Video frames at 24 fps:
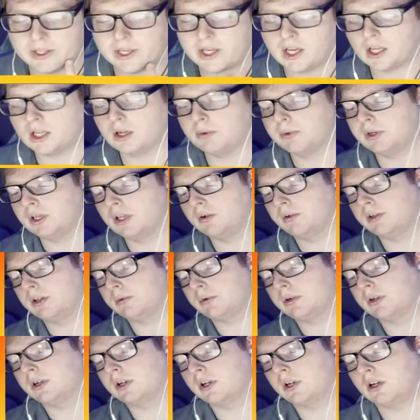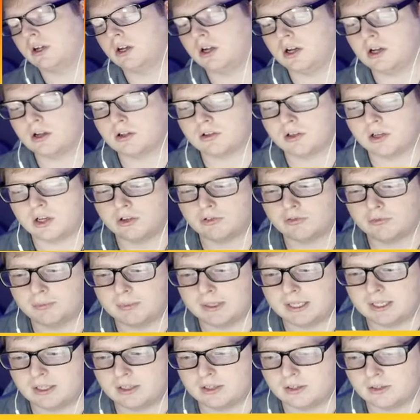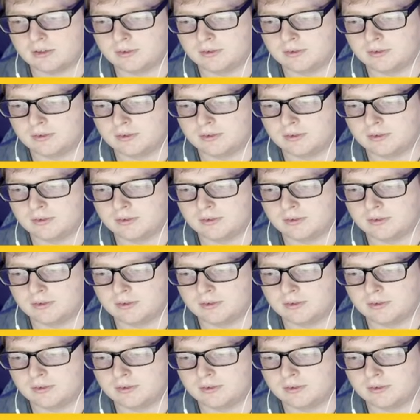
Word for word: here we go. Get rid of knockoff, man.